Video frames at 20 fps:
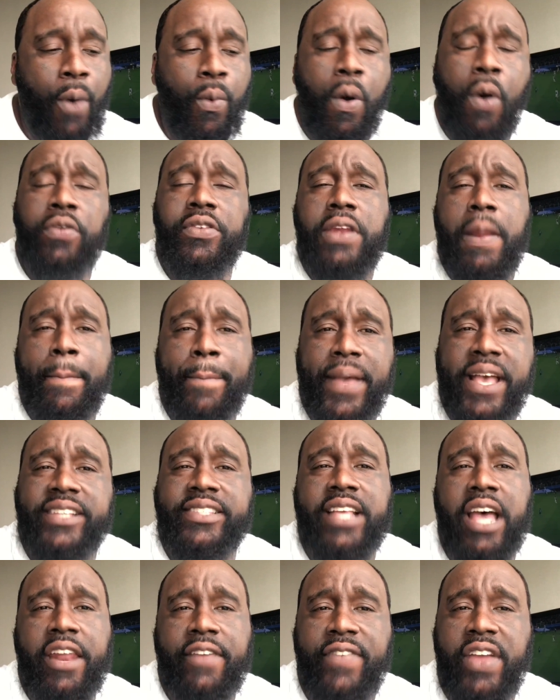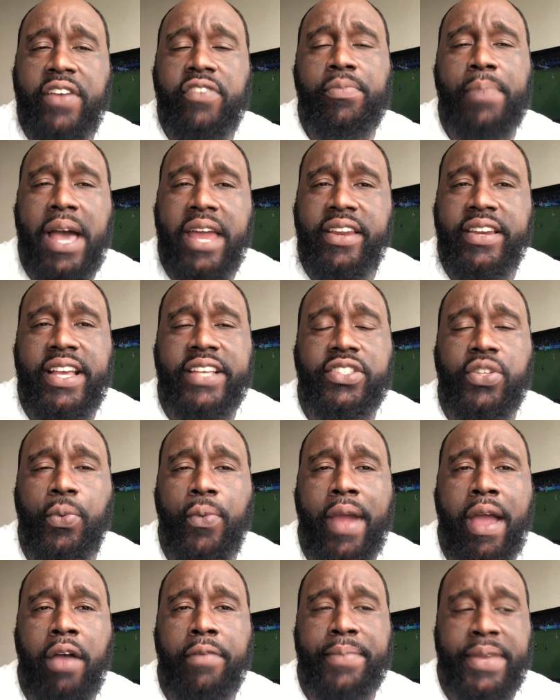I want the best out of everybody
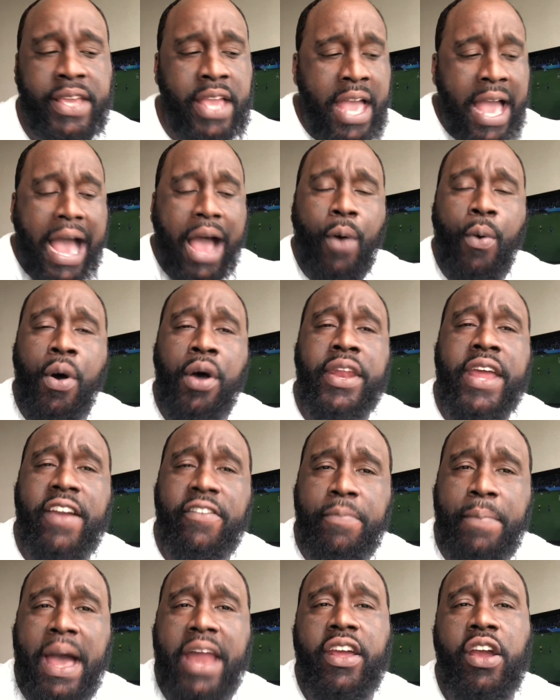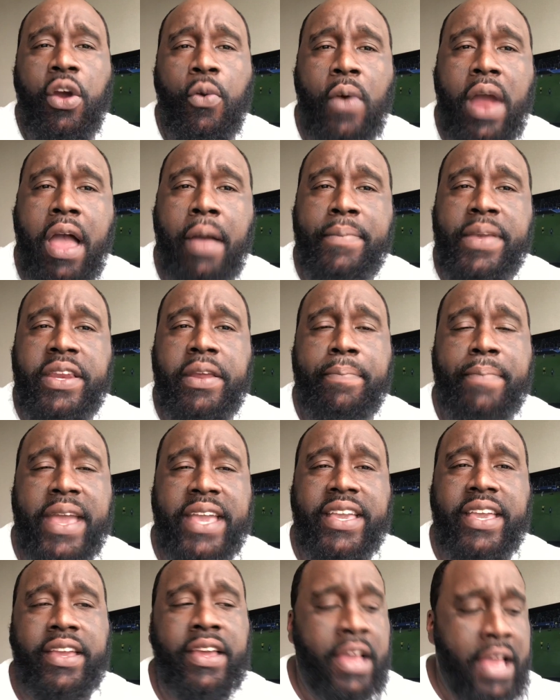that's around me. I want everybody around me to
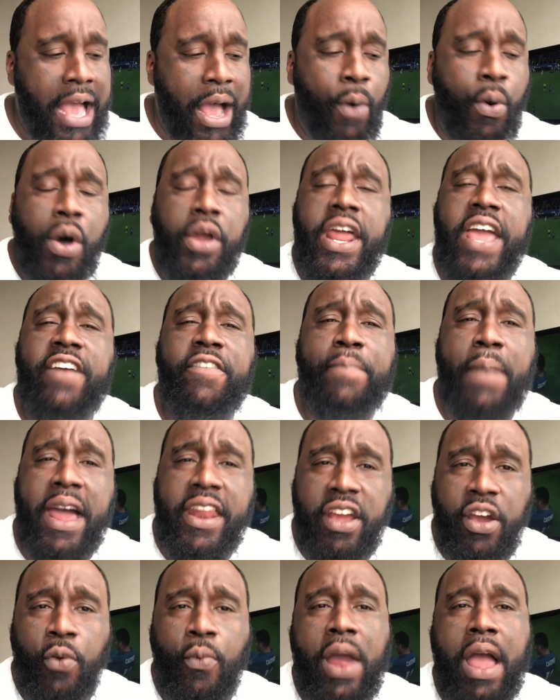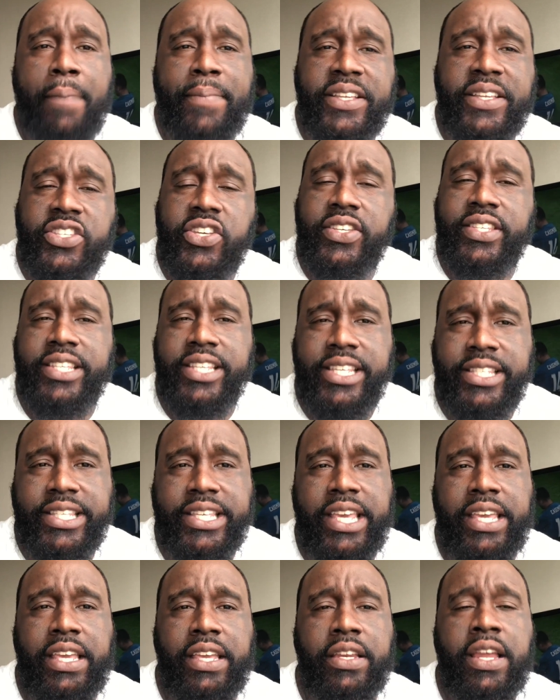make it. I want everybody around me to
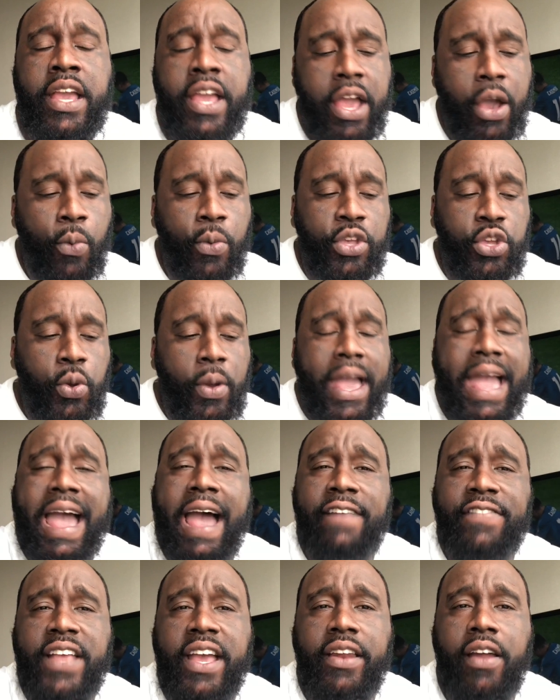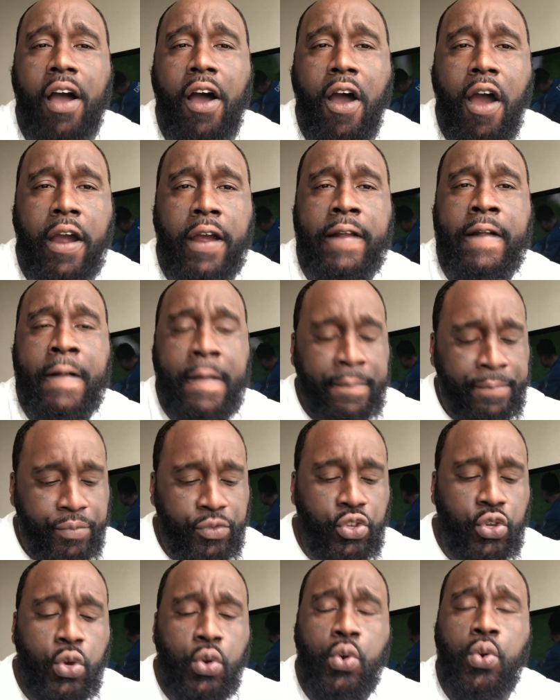succeed. And when you have that heart,
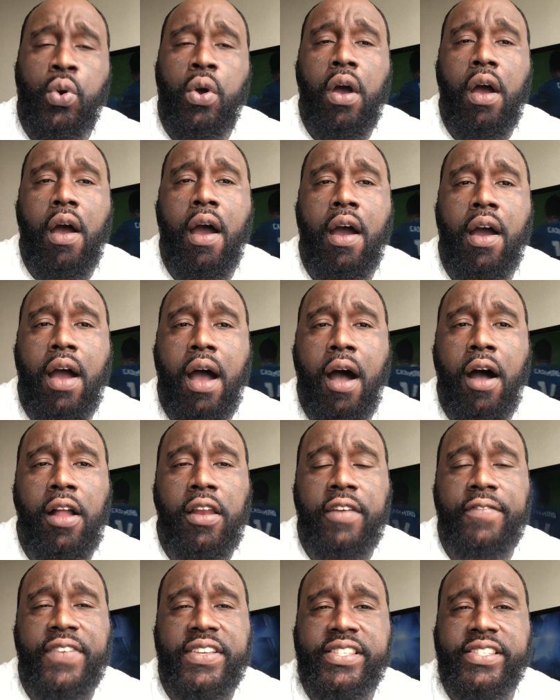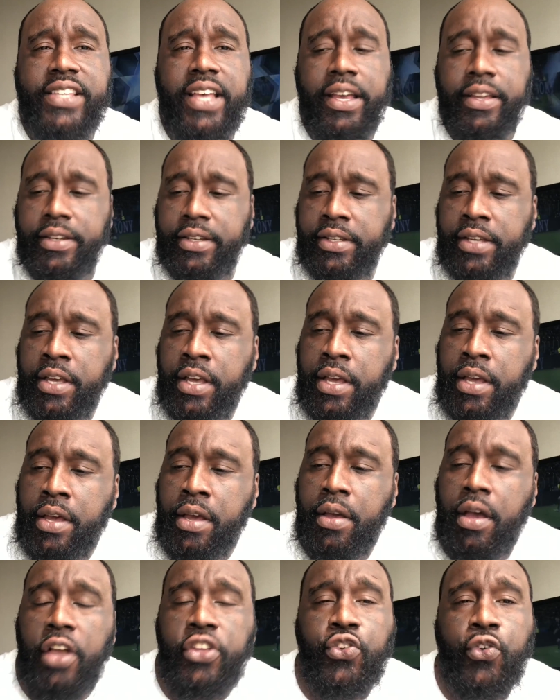you are all of a
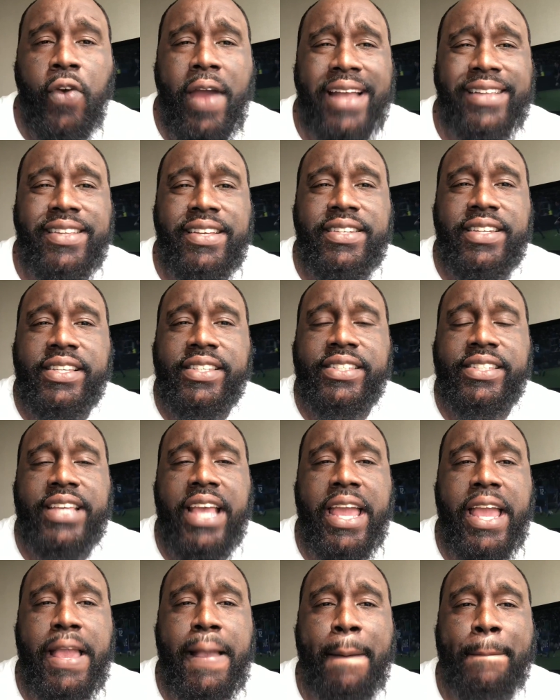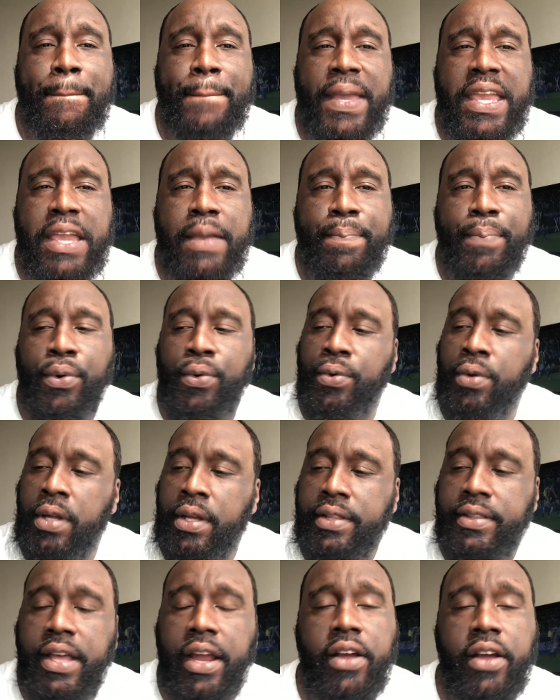sudden attracting the same
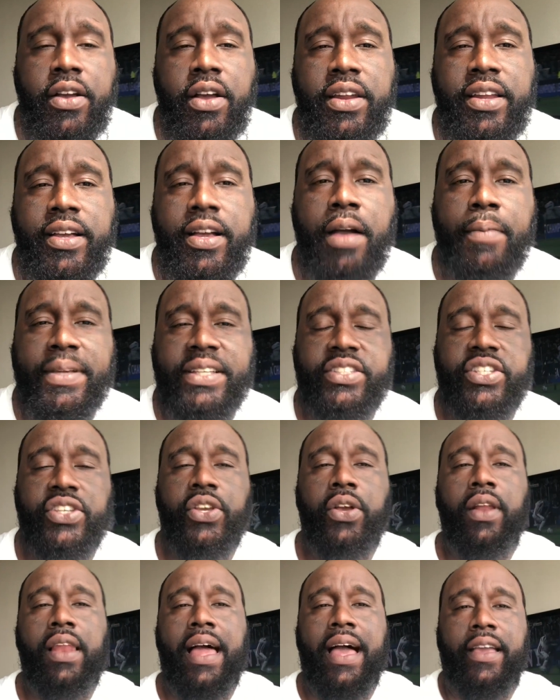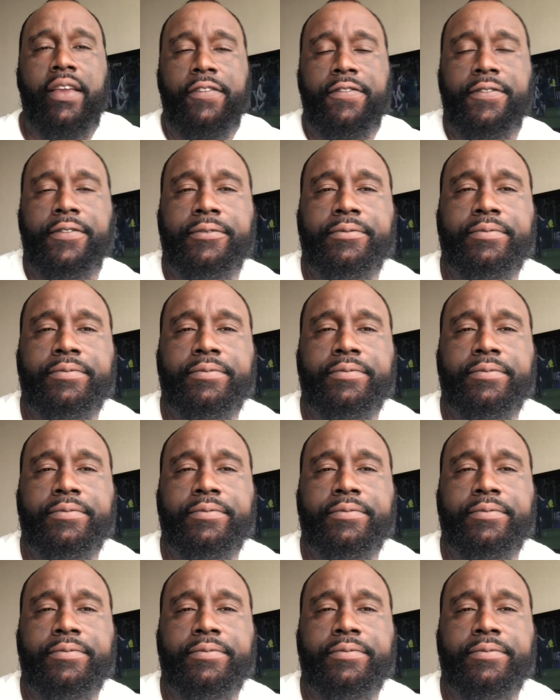people that are going to come into your life.